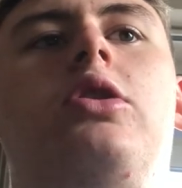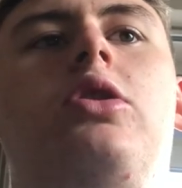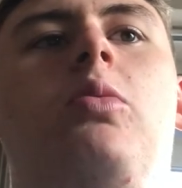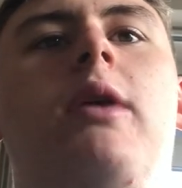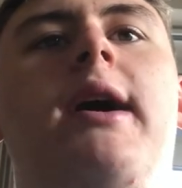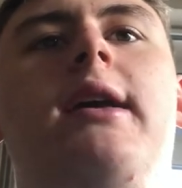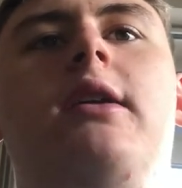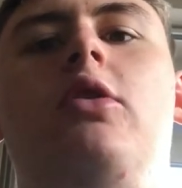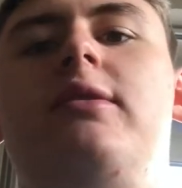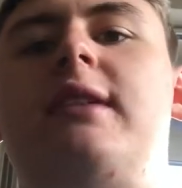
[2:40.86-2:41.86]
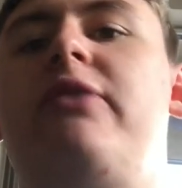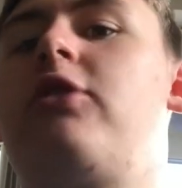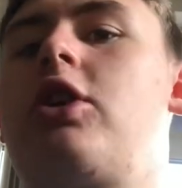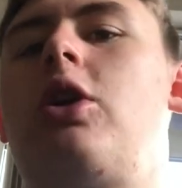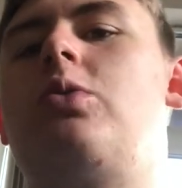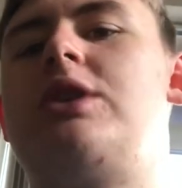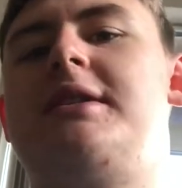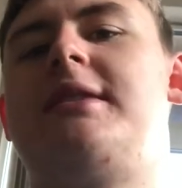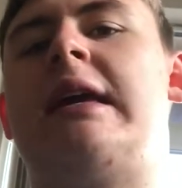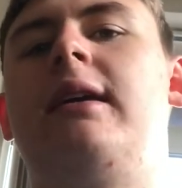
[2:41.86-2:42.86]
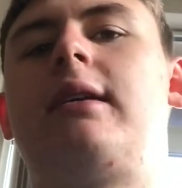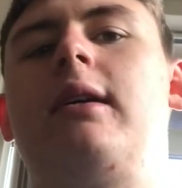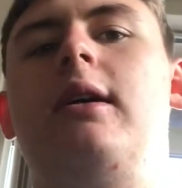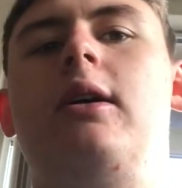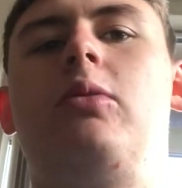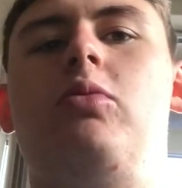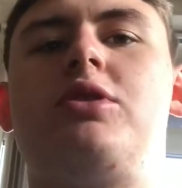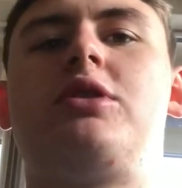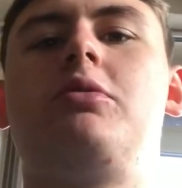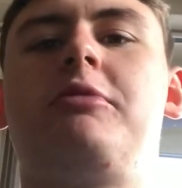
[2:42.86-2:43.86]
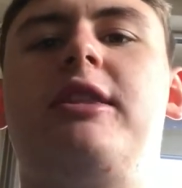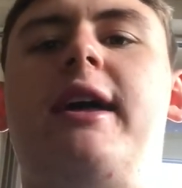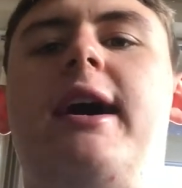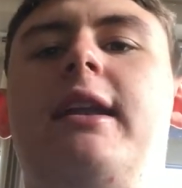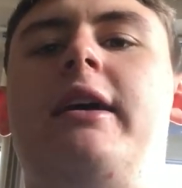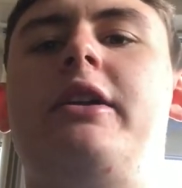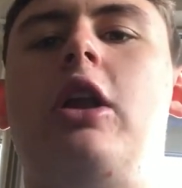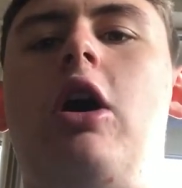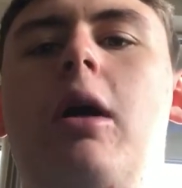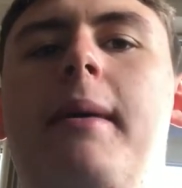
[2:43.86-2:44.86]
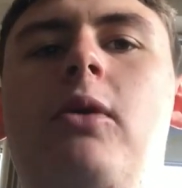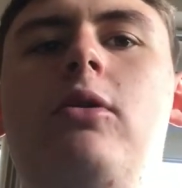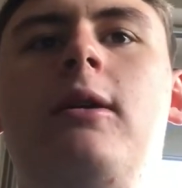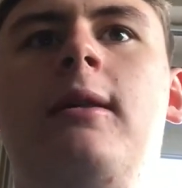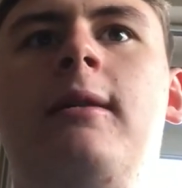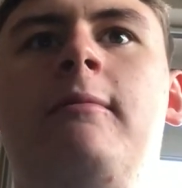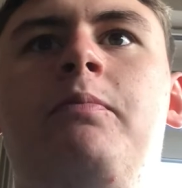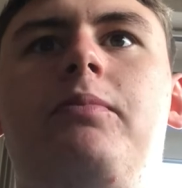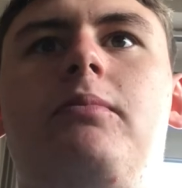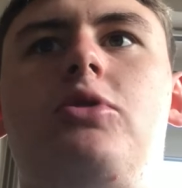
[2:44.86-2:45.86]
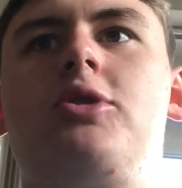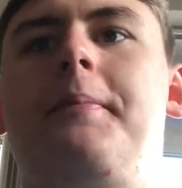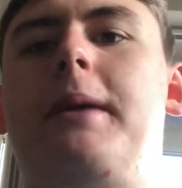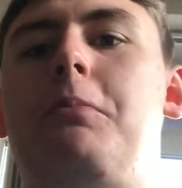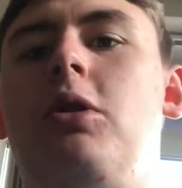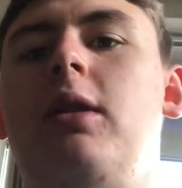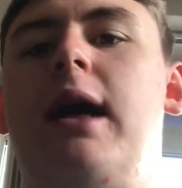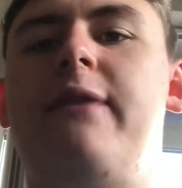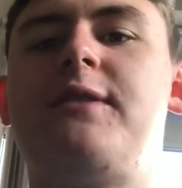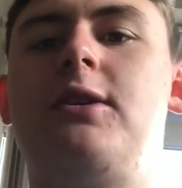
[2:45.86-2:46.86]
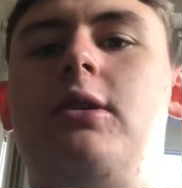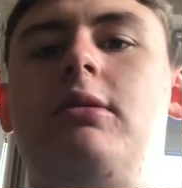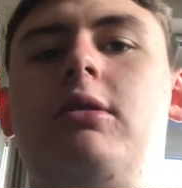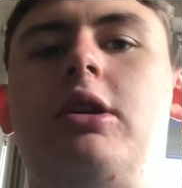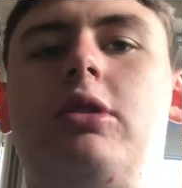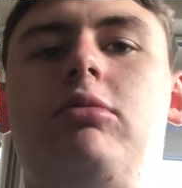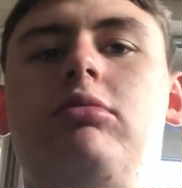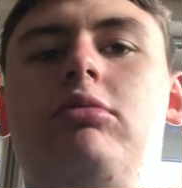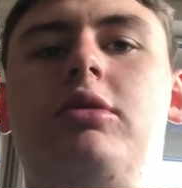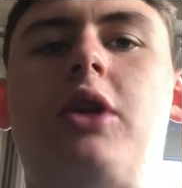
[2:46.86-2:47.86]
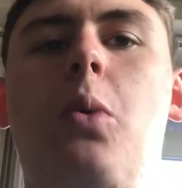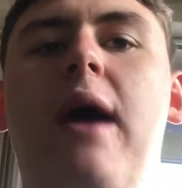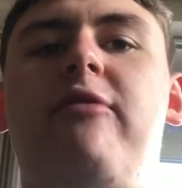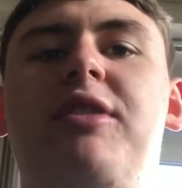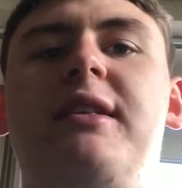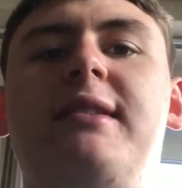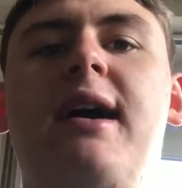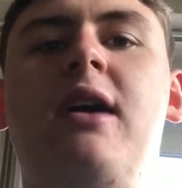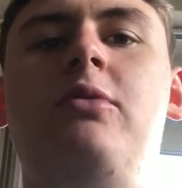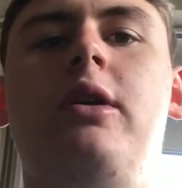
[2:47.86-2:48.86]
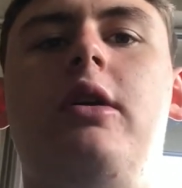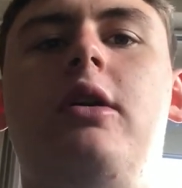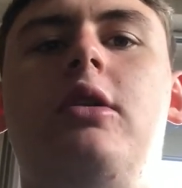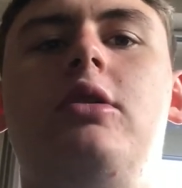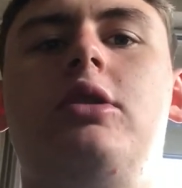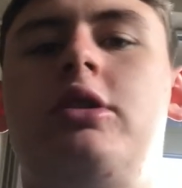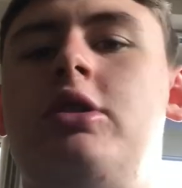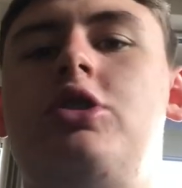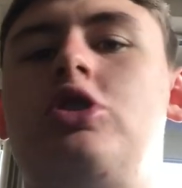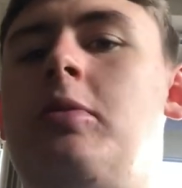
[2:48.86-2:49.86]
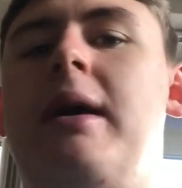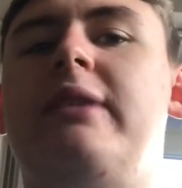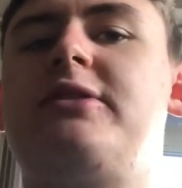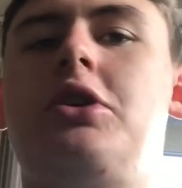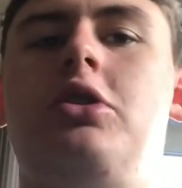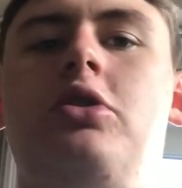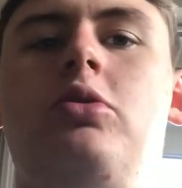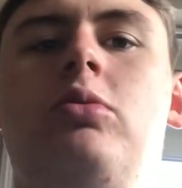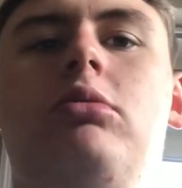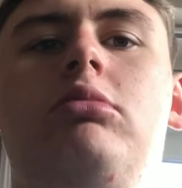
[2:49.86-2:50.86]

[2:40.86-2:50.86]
the way different coaches think was something that I learned a lot about. Some people have to, you know everything down. Some have to,